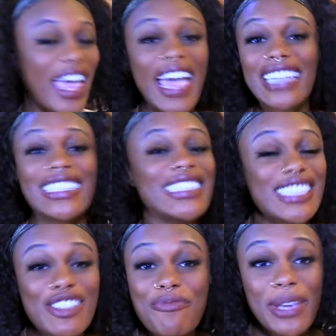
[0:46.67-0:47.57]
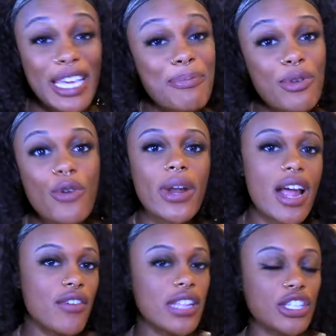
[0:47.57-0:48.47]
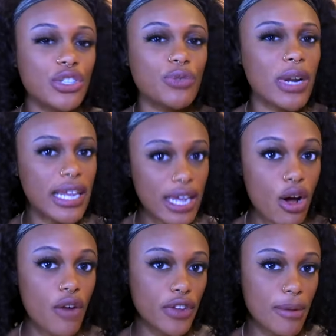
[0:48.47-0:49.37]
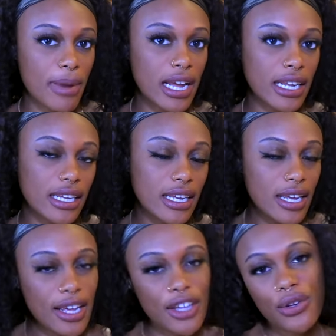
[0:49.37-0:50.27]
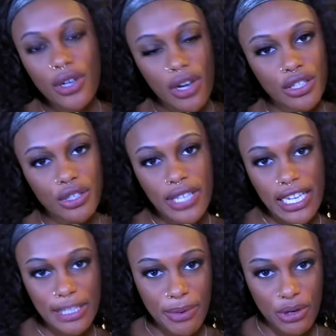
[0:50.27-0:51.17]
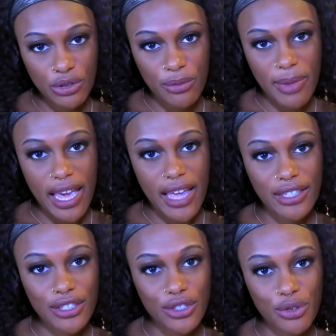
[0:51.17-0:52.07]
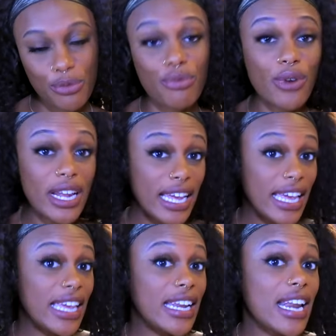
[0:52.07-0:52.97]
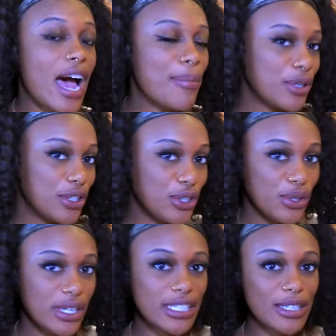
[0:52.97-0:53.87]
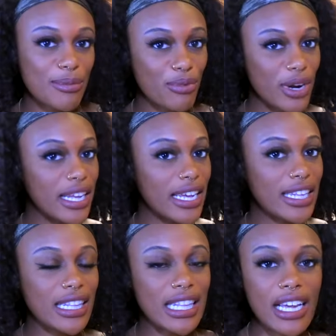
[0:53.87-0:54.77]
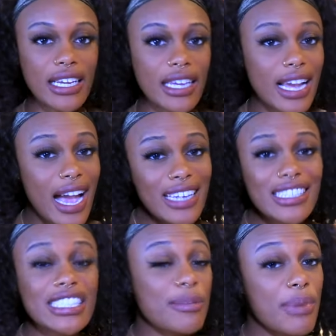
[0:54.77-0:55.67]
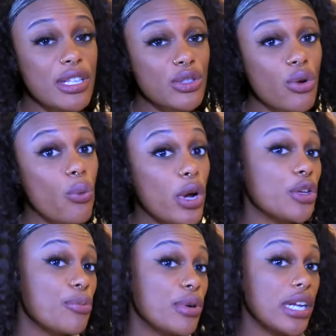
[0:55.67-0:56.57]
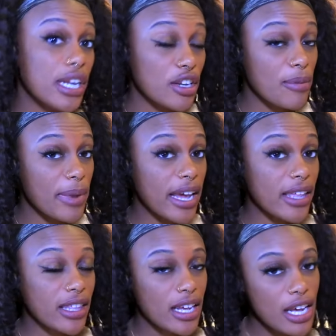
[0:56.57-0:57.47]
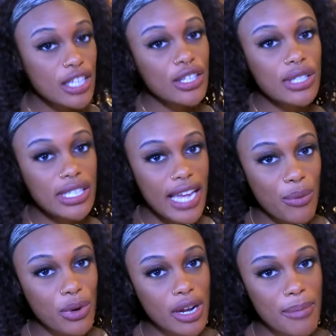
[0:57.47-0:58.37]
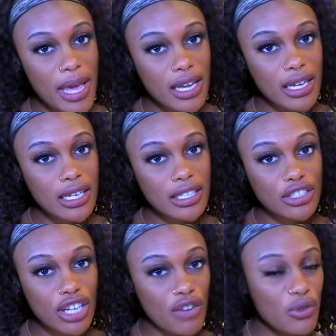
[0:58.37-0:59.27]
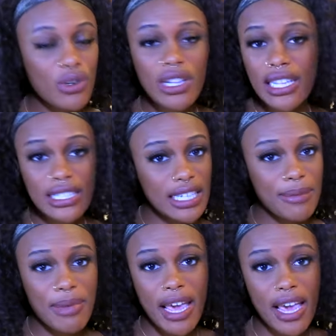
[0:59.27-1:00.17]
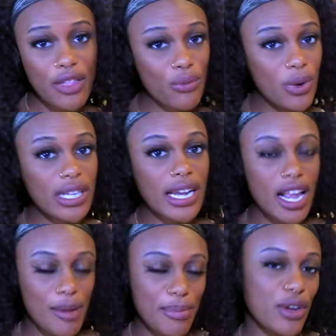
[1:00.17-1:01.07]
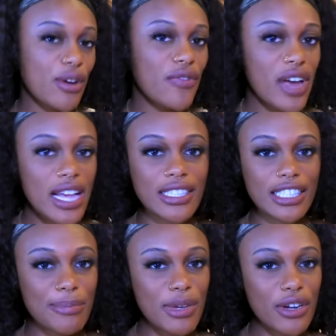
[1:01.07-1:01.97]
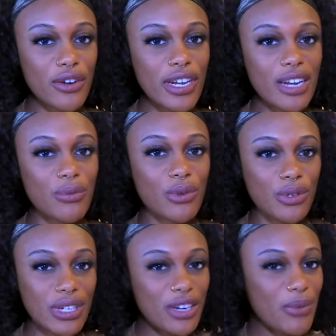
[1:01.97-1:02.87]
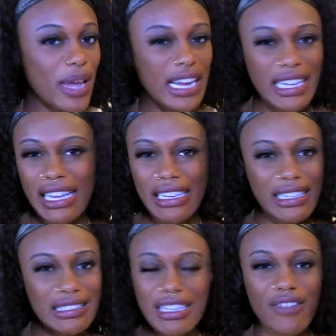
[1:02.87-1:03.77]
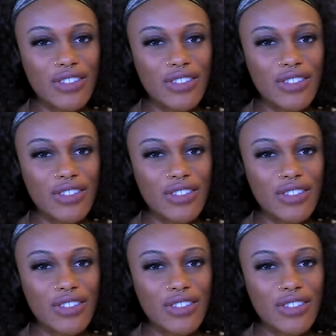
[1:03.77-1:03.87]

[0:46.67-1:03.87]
essences of people, whatever that you just want to get off your body. You can also take spiritual baths to bring in opportunities, to bring in luck. It kind of just depends on what you put in your bath. So today we're going to make a general cleansing bath, one that kind of purifies the spirit, will get away any icky stuff